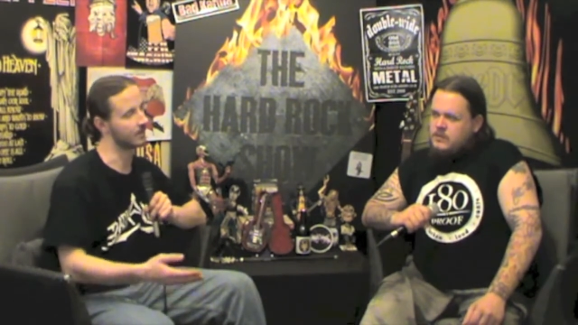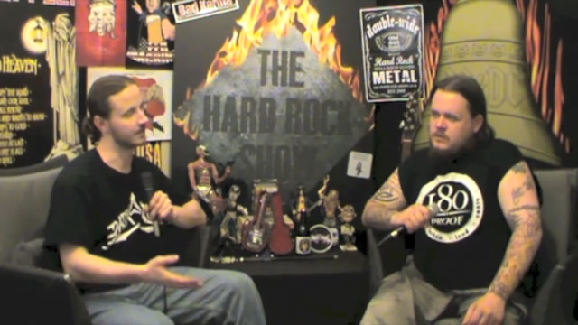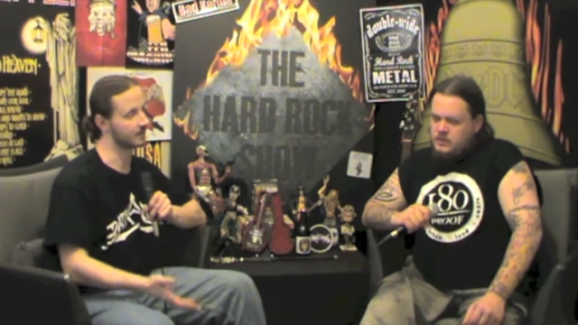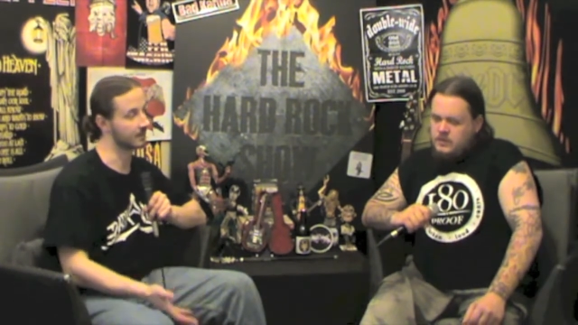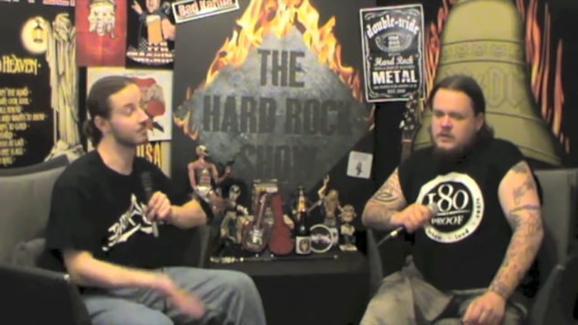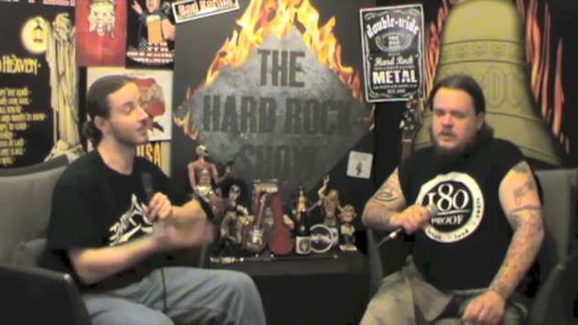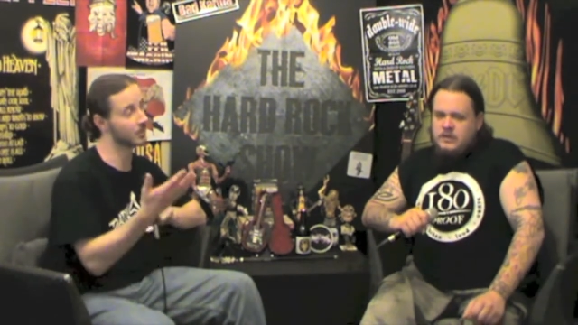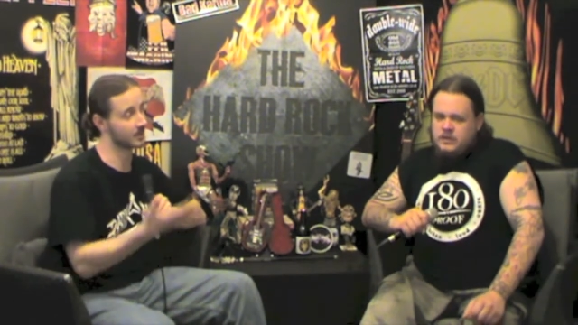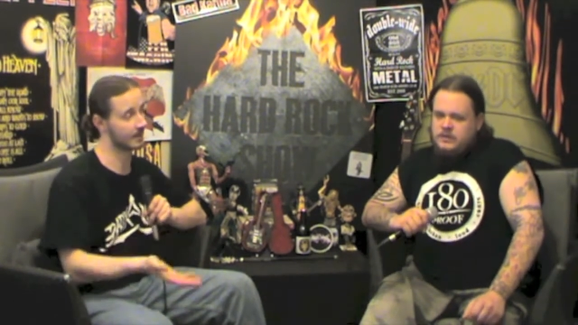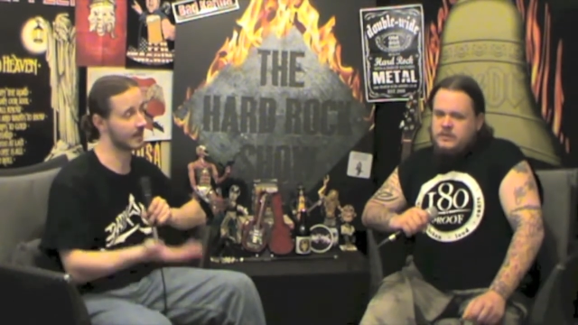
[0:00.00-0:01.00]
Speaker 1: that can
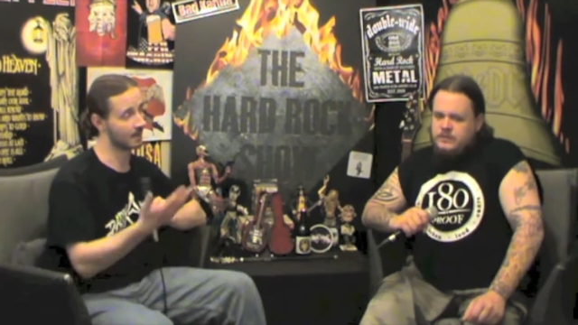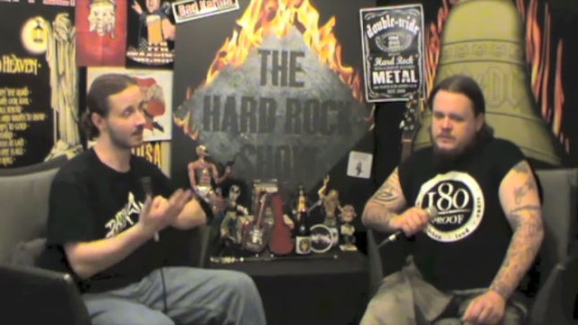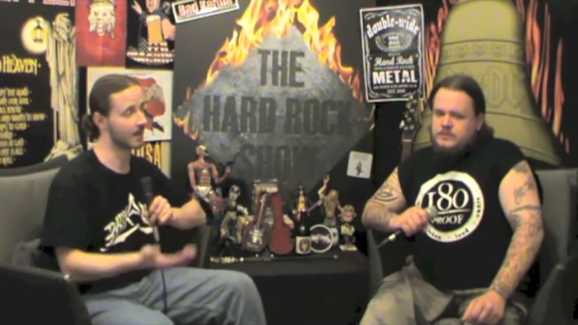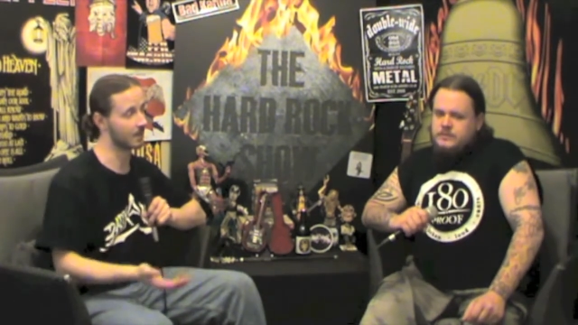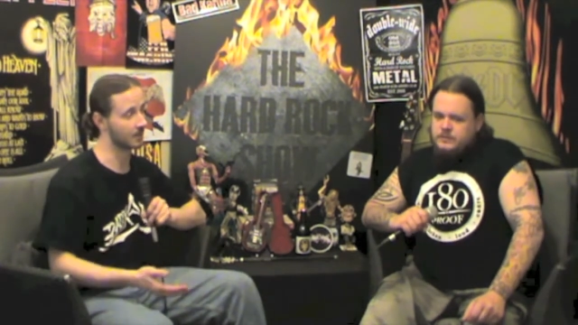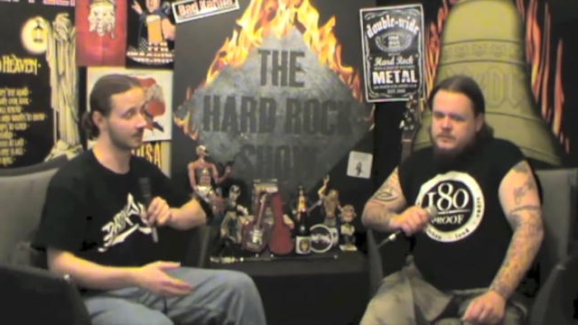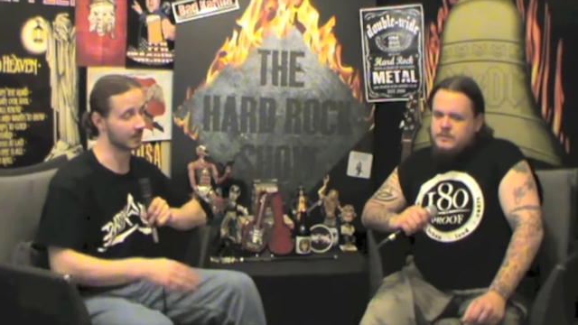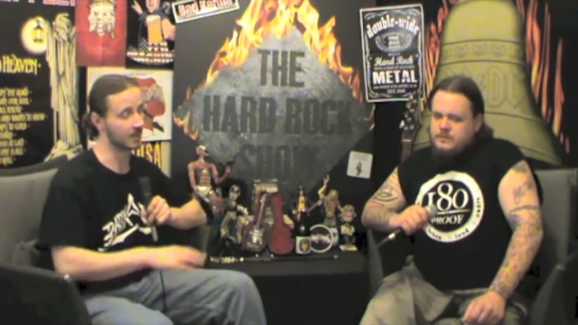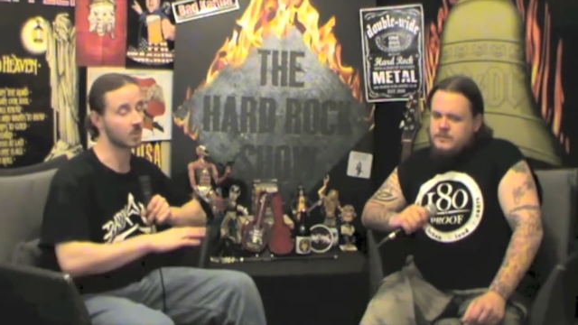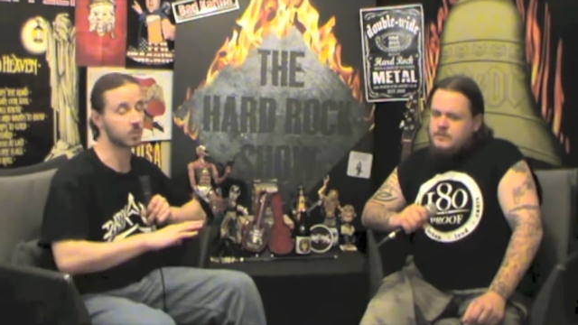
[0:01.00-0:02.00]
push it that high up with
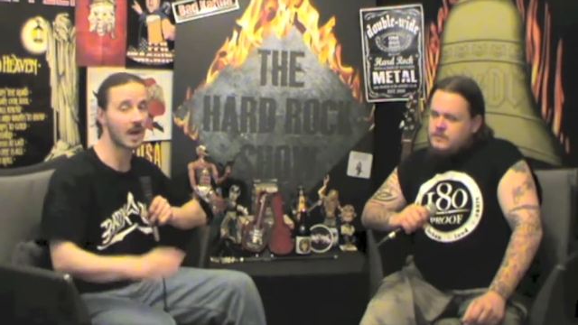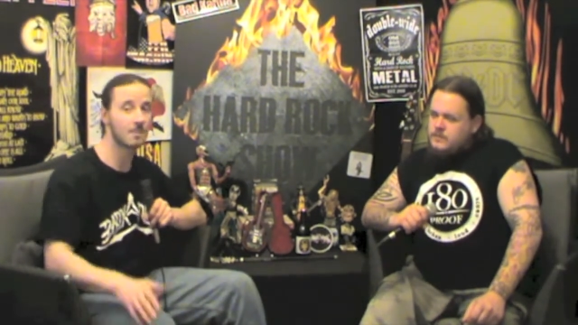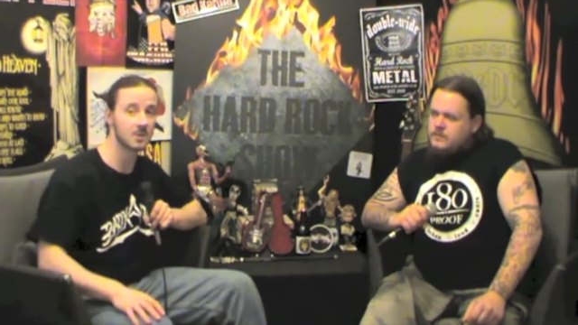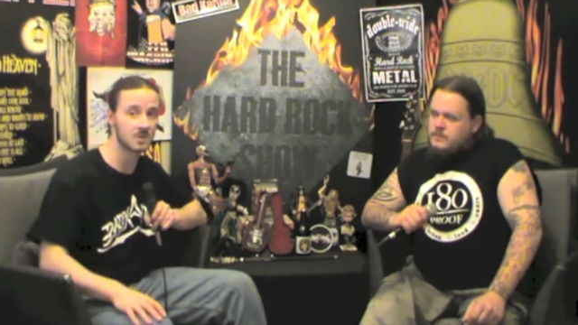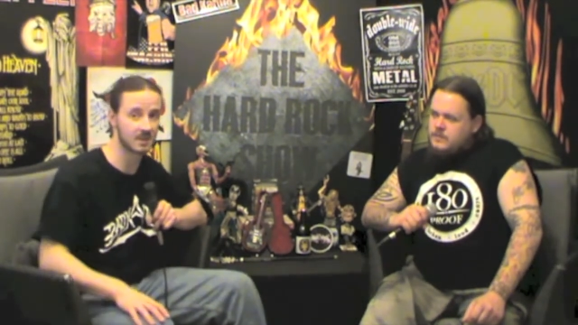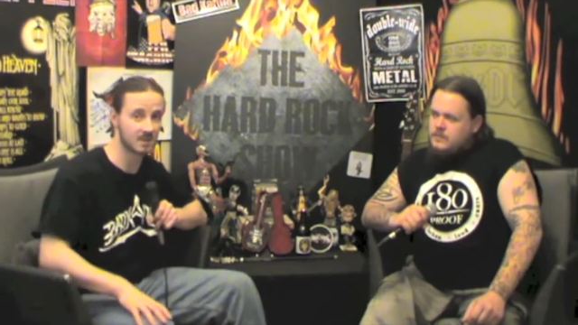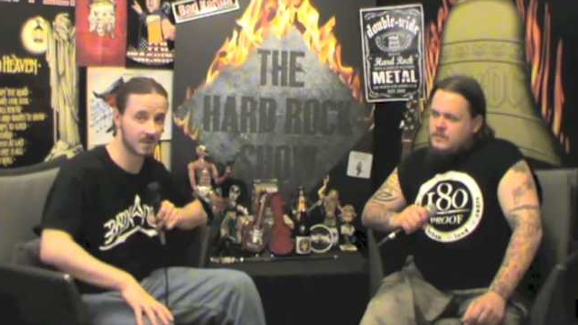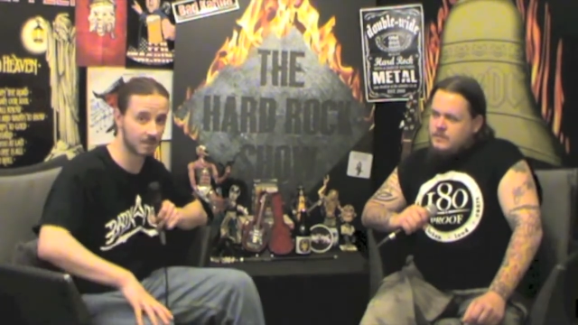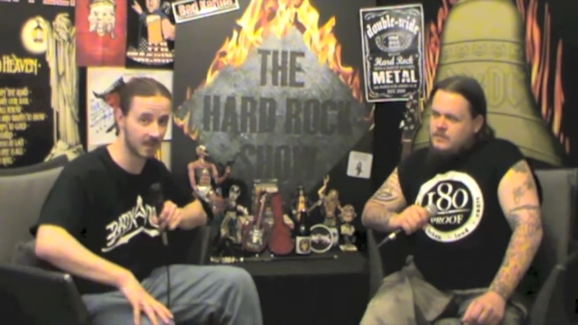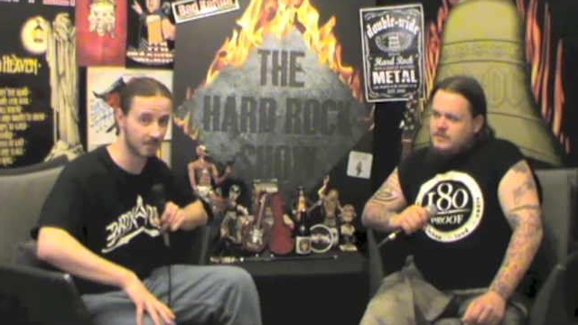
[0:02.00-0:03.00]
the crap music that's
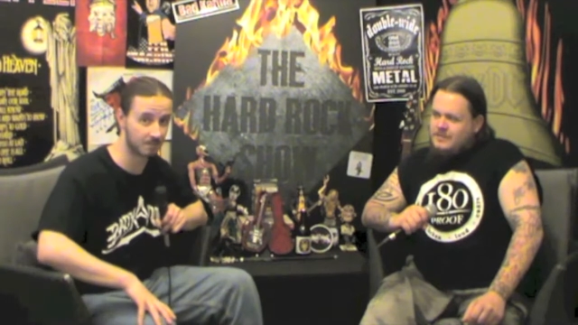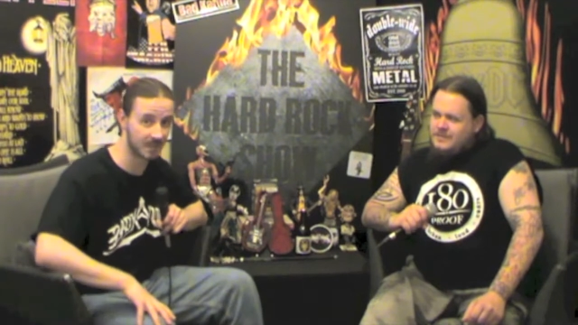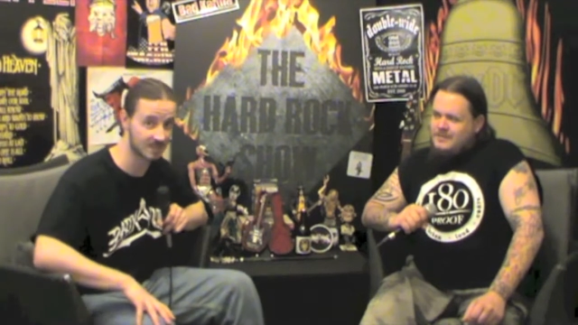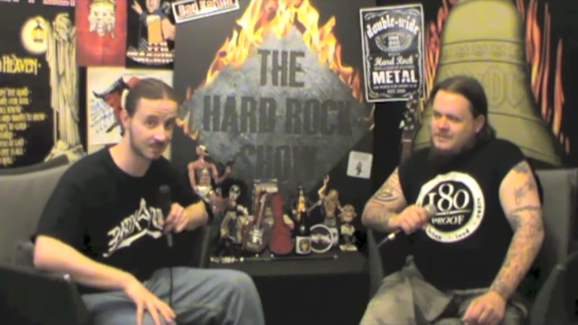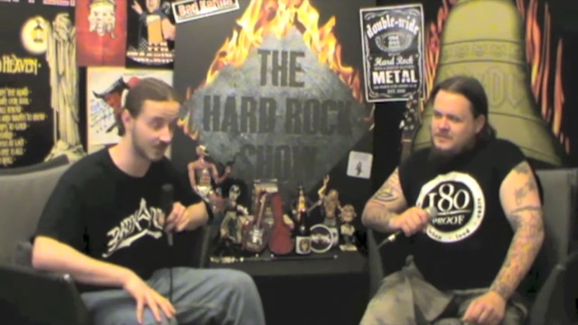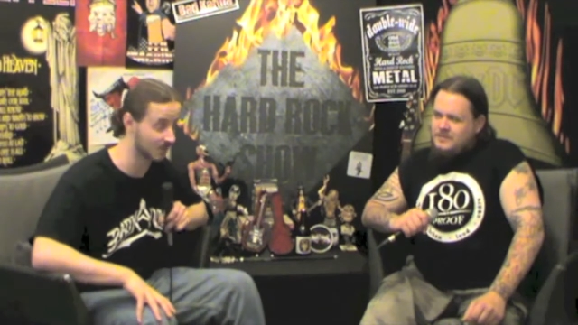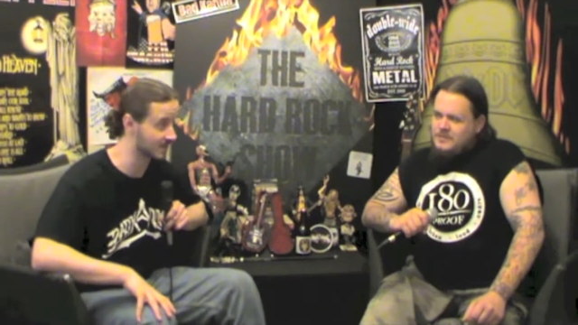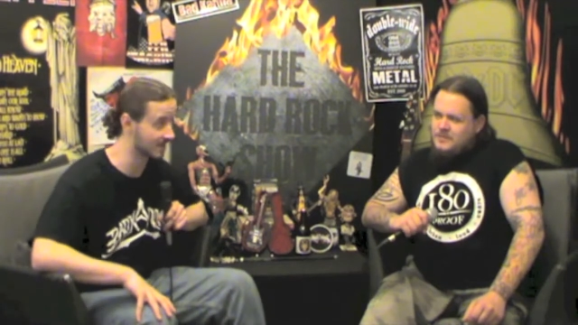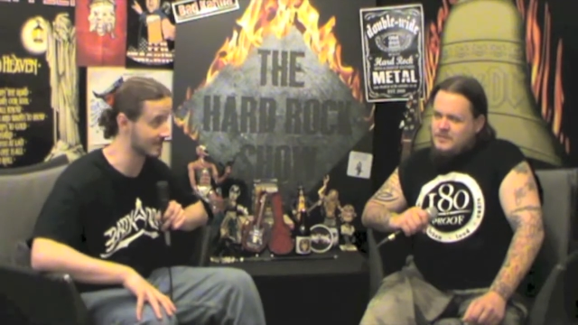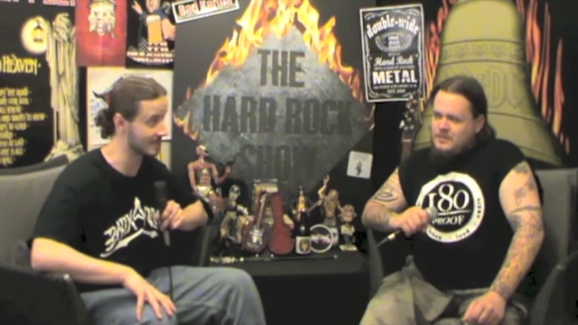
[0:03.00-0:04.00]
being ma- mass
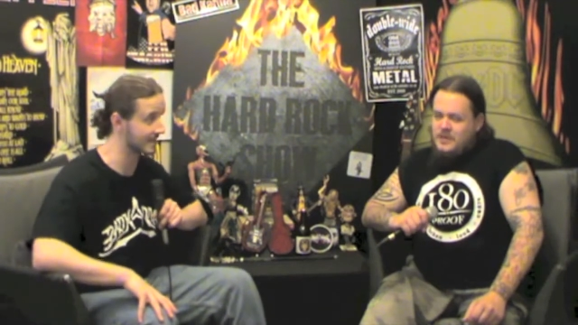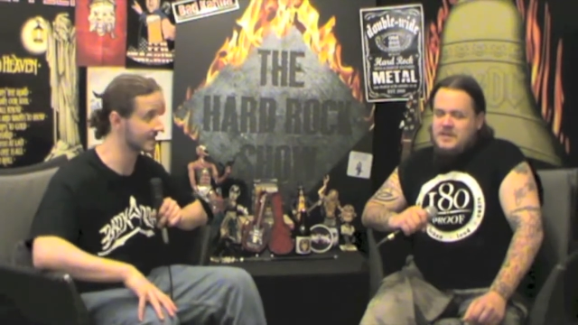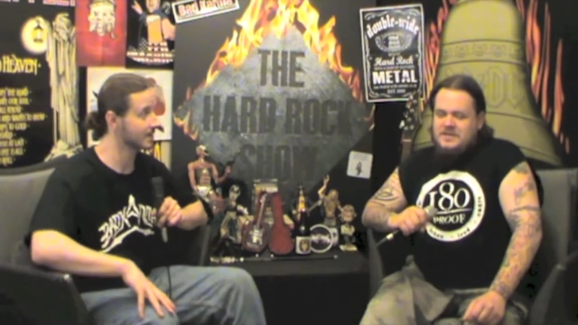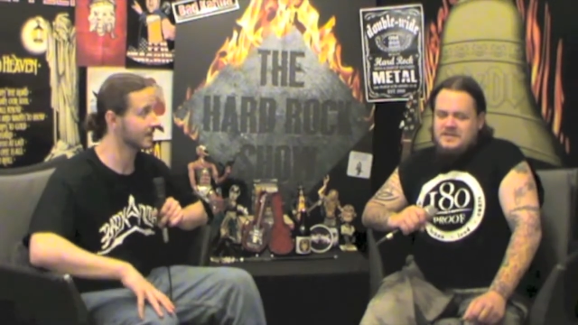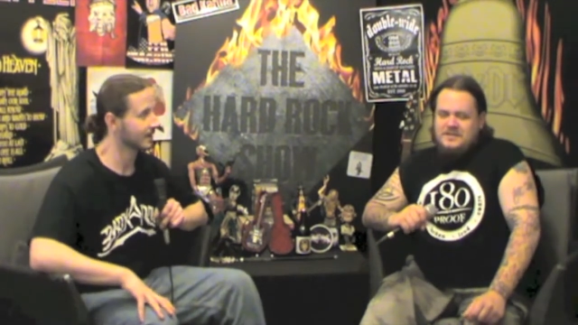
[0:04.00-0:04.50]
produced these days.